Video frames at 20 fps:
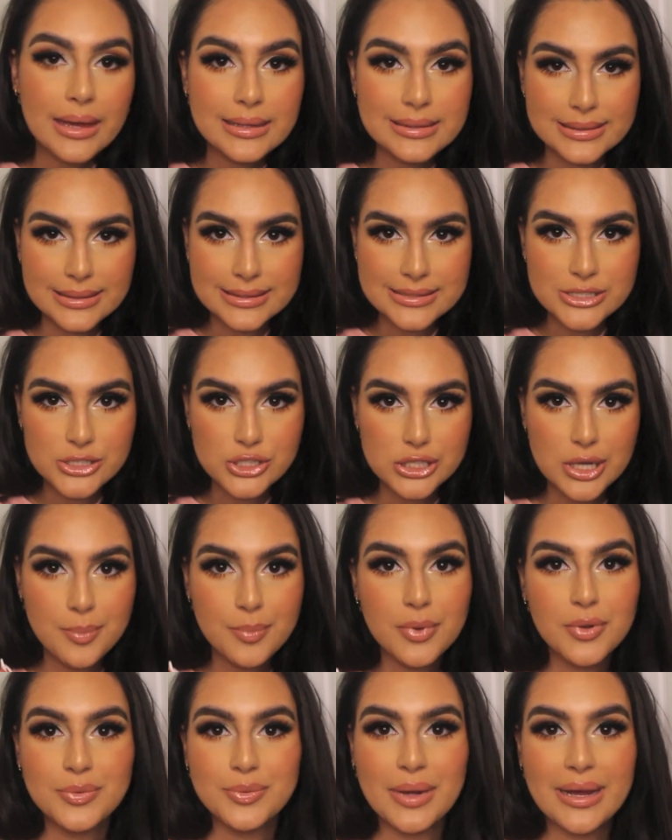Let's
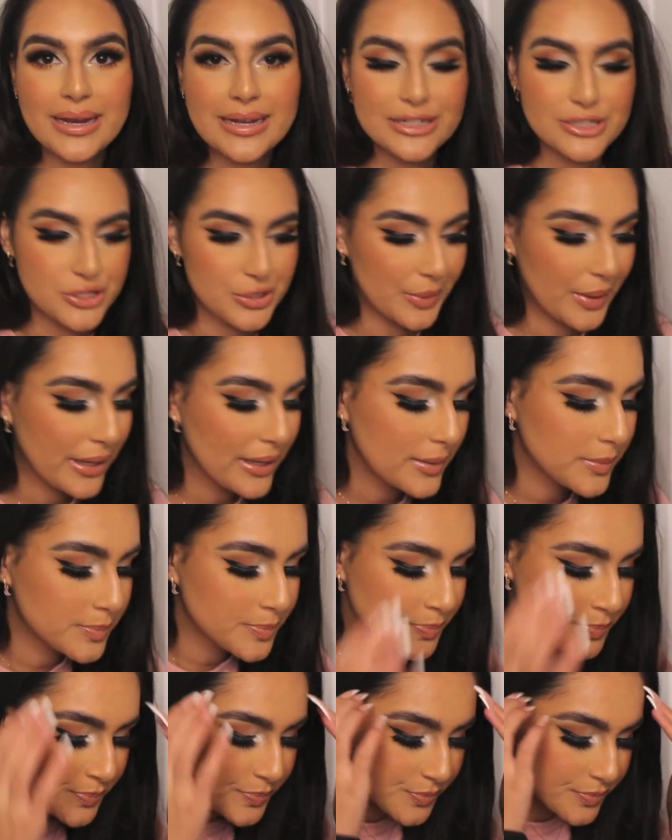jump right into it.
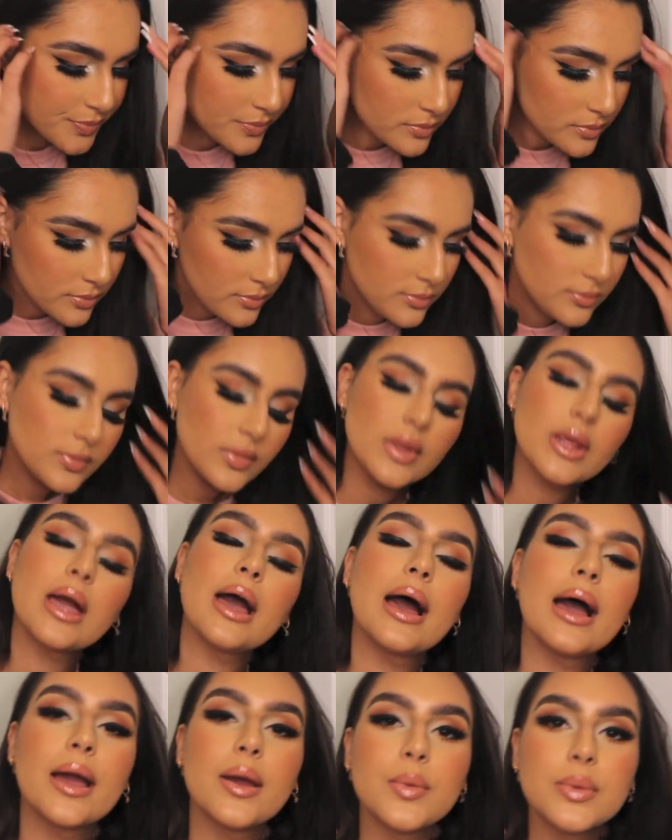
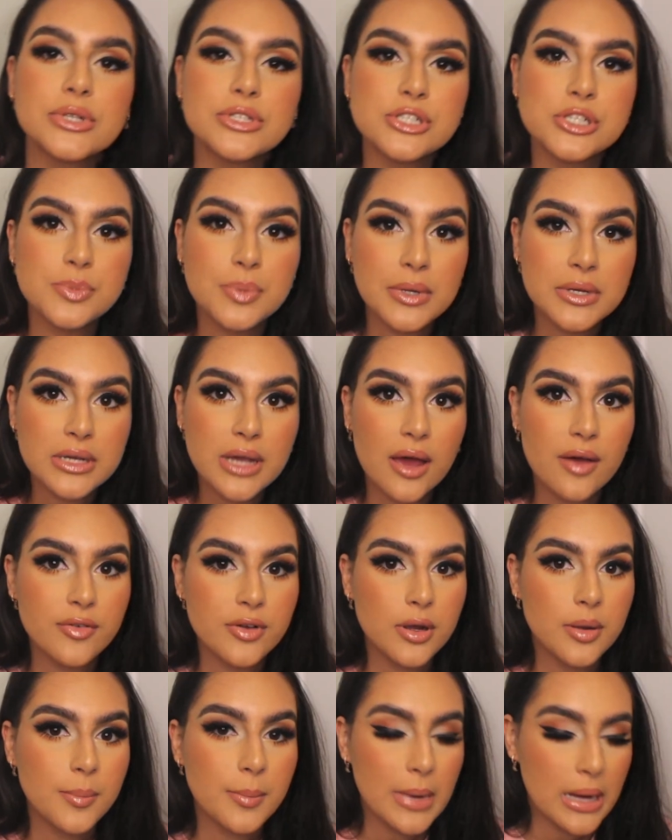I was just about to
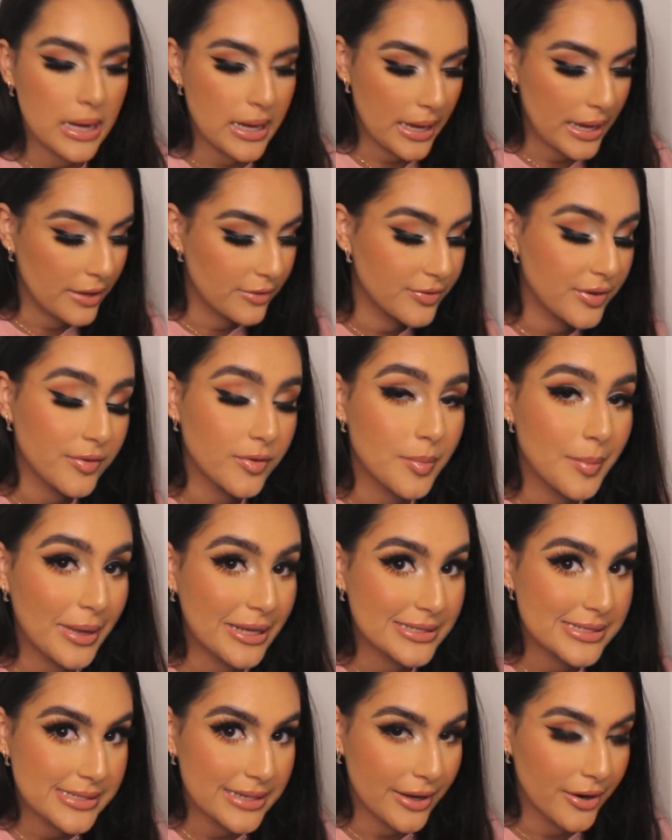cover my favorite
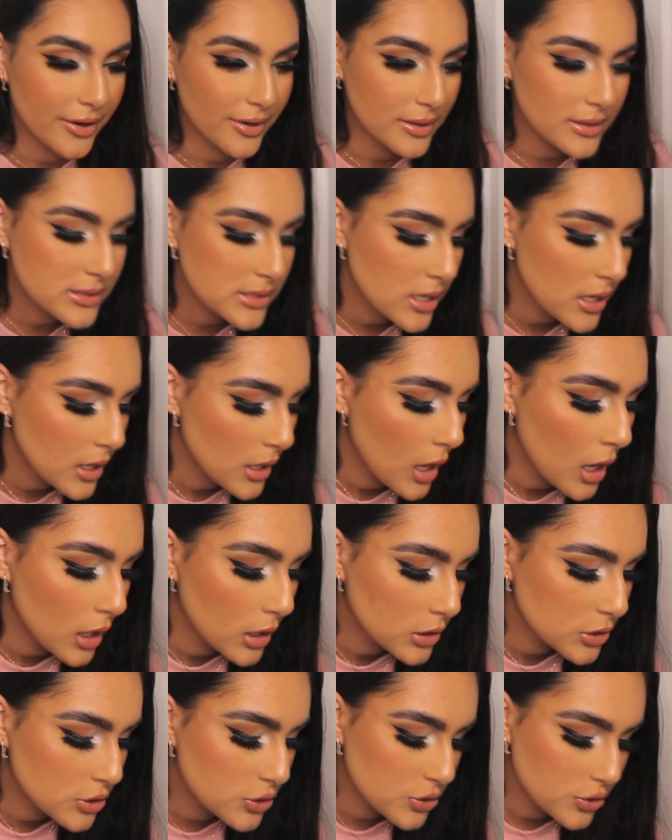mascaras.
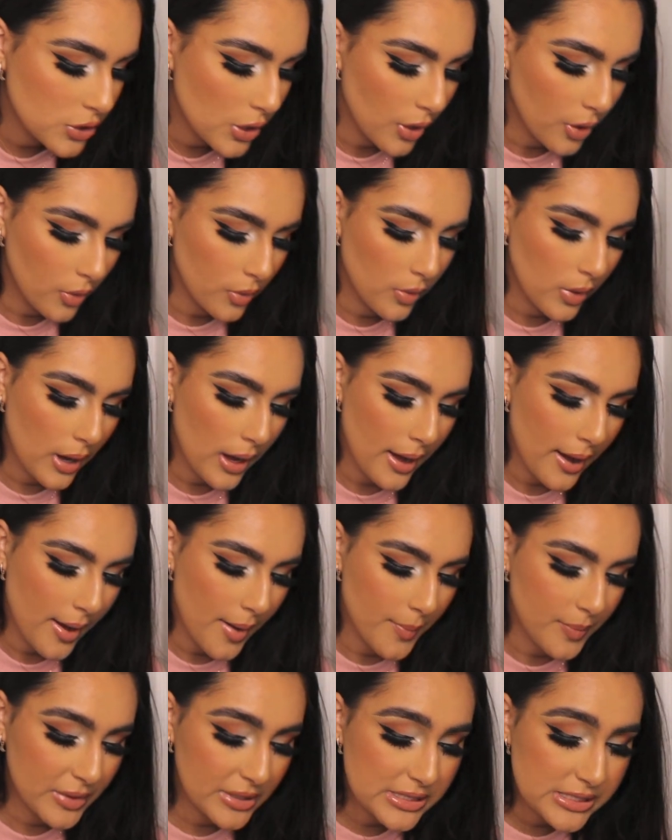So
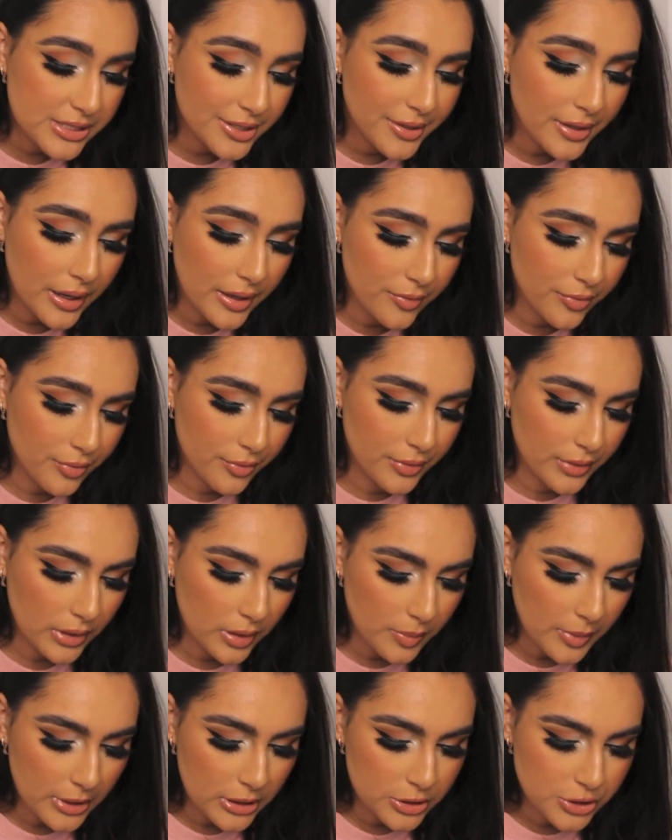this year I've
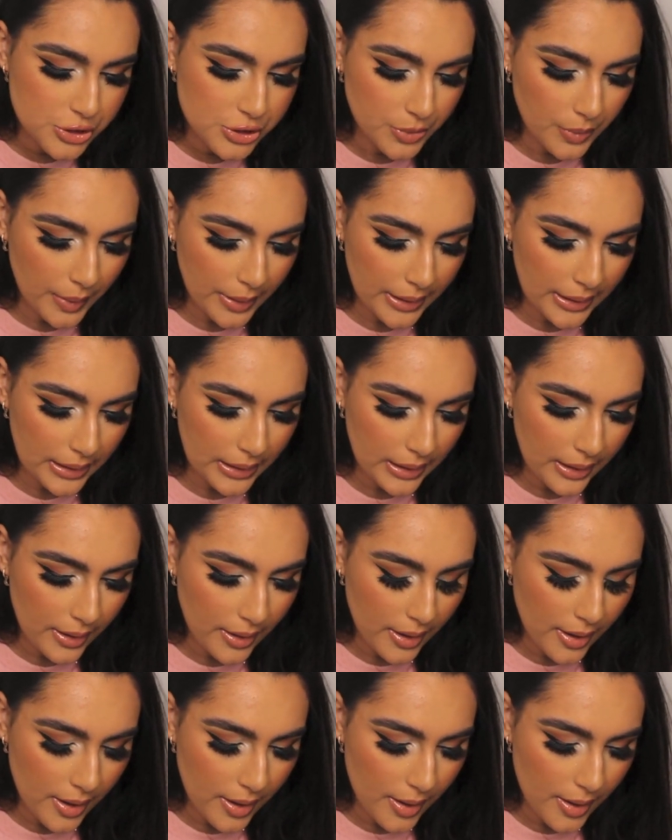really been enjoying